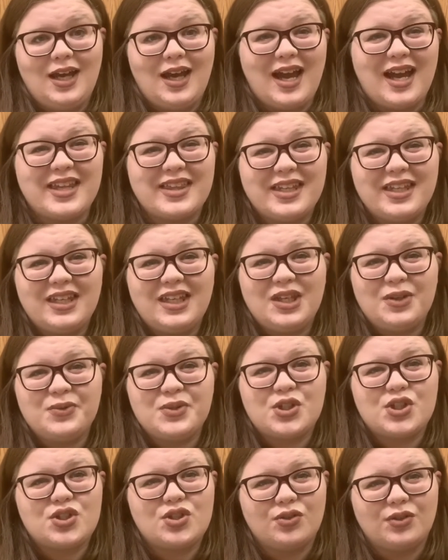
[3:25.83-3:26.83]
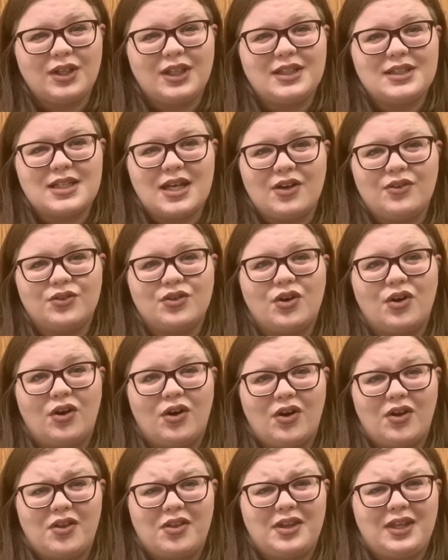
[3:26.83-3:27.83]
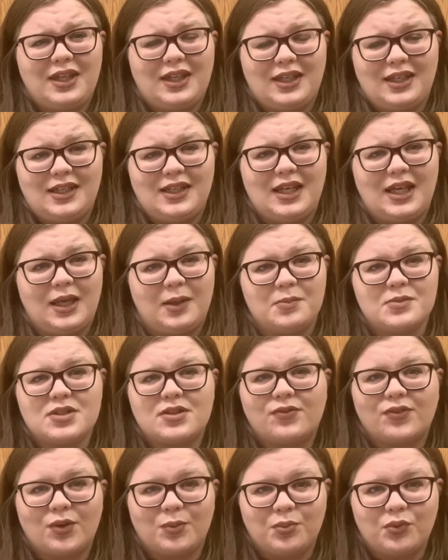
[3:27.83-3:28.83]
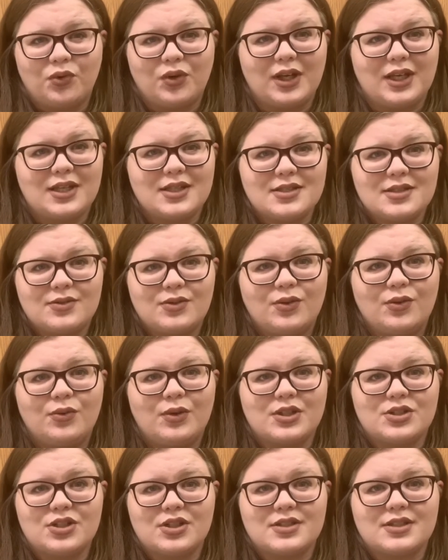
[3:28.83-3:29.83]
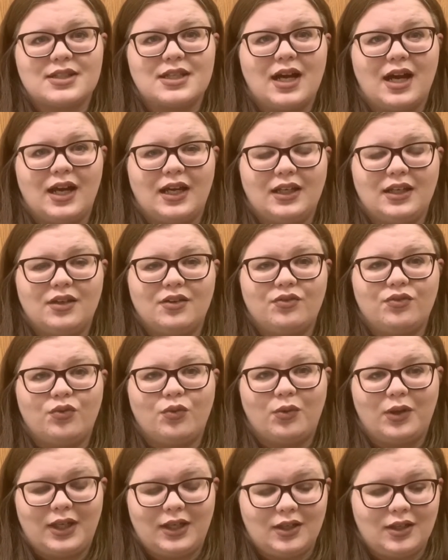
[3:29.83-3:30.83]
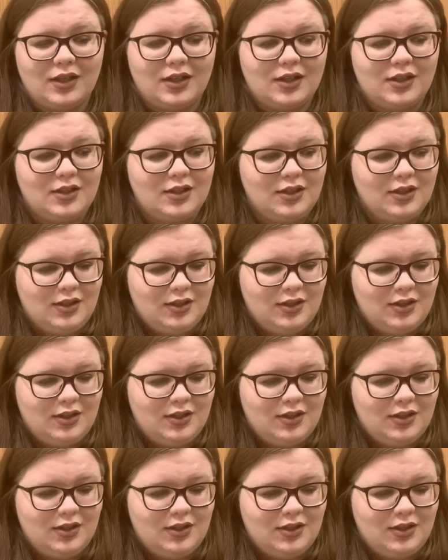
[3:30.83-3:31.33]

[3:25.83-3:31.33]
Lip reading: I think he was shooting down all the E names for boys, which is kind of weird.